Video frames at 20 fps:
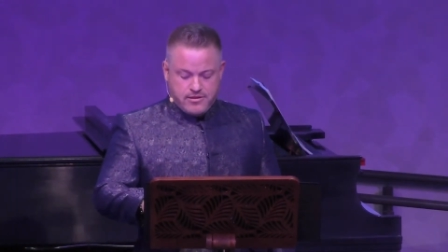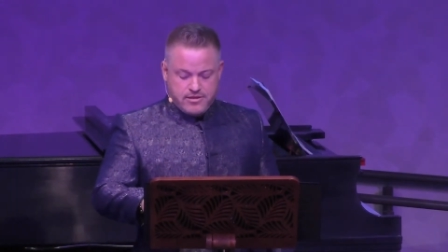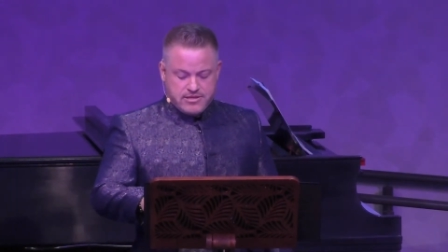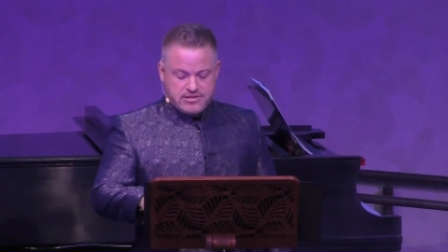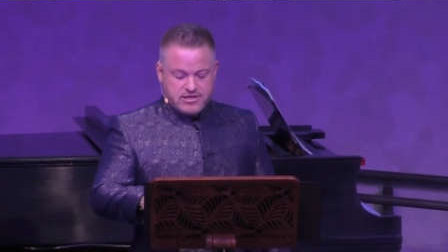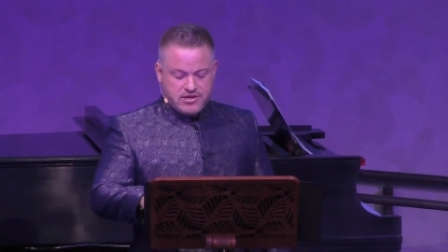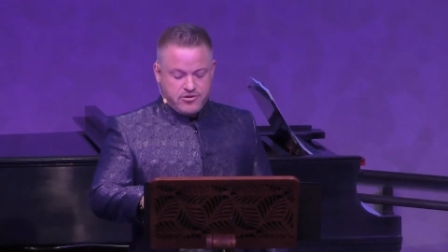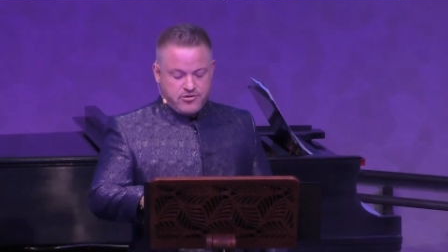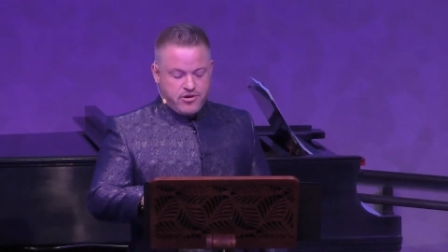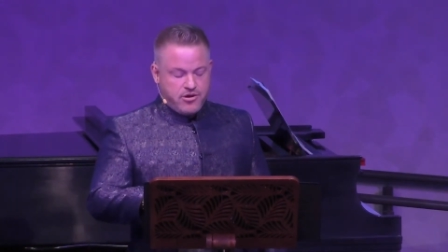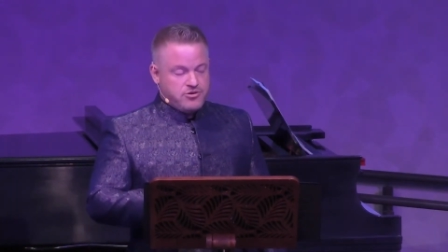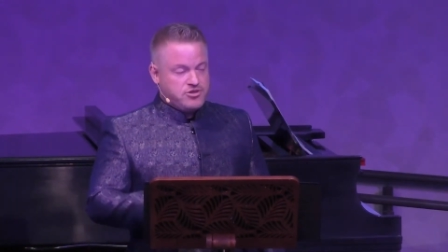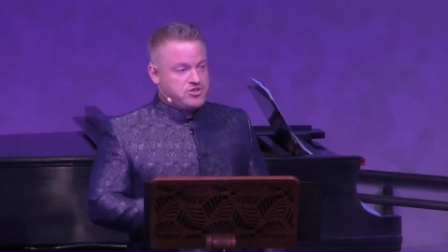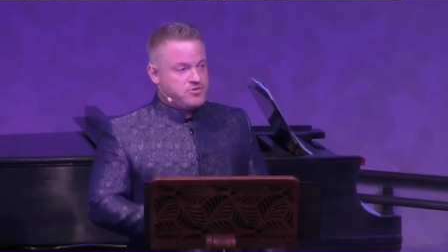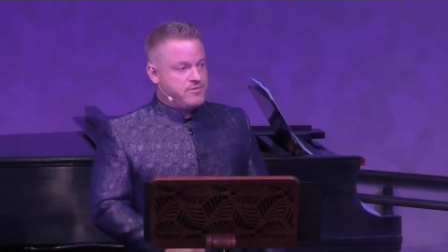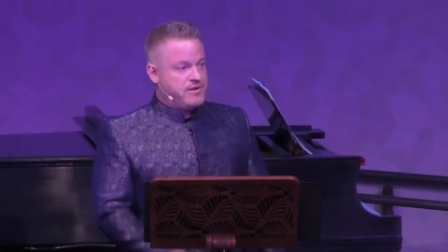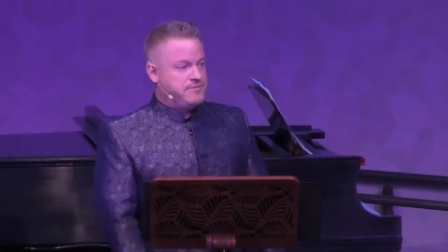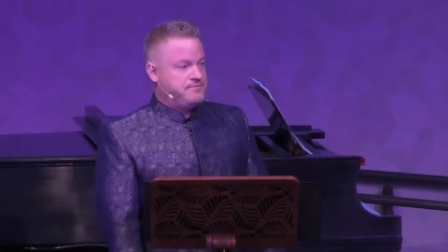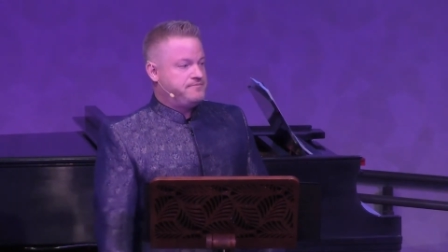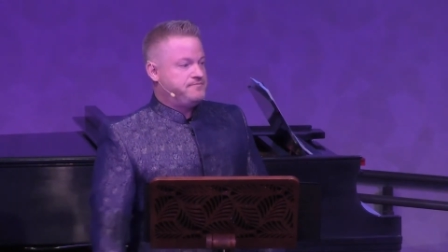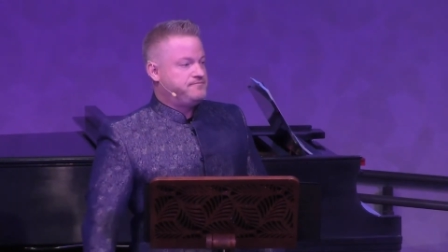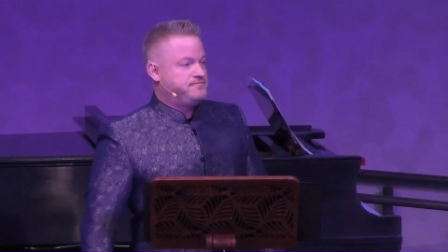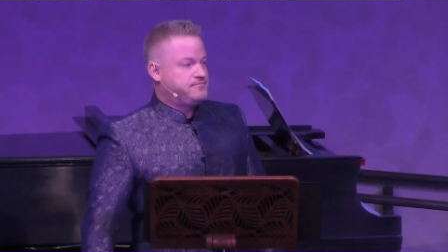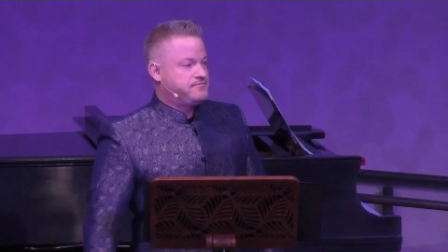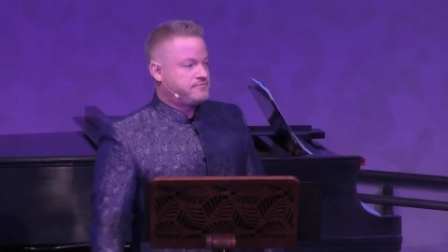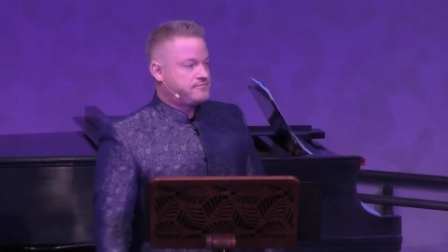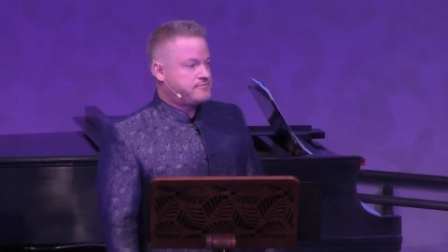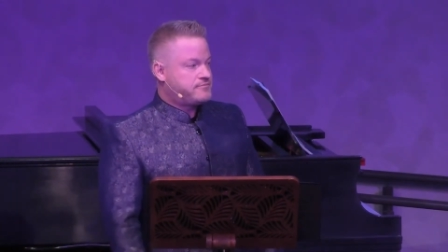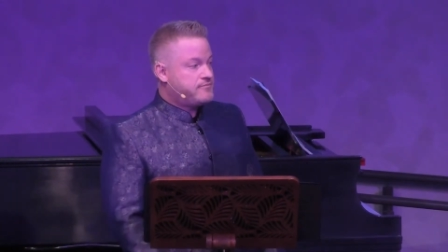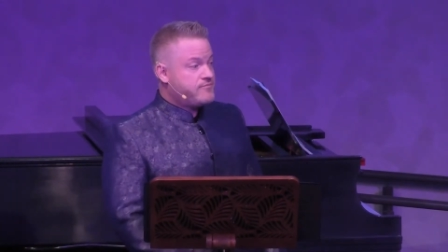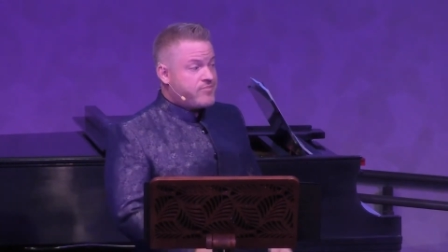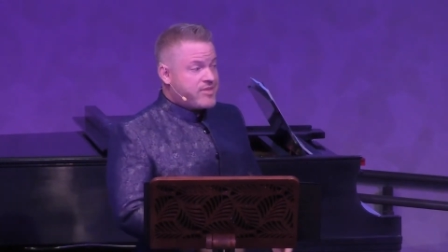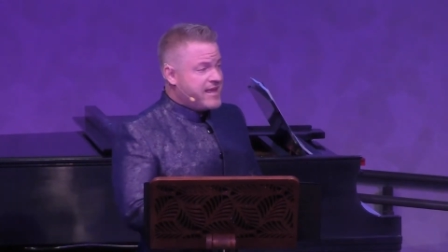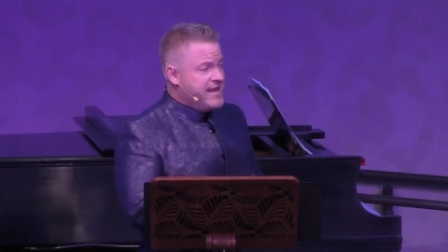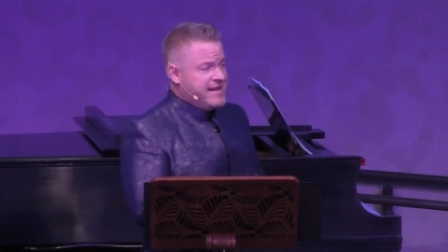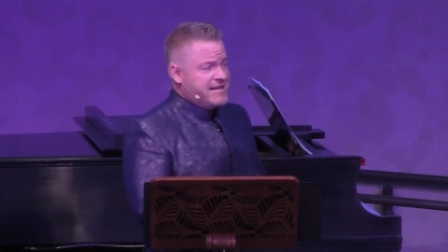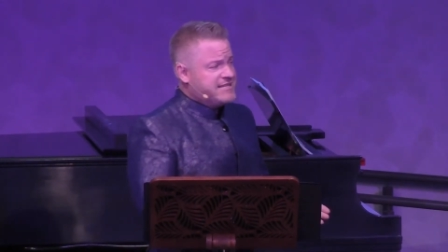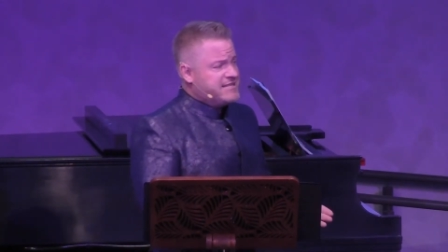This encroachment. It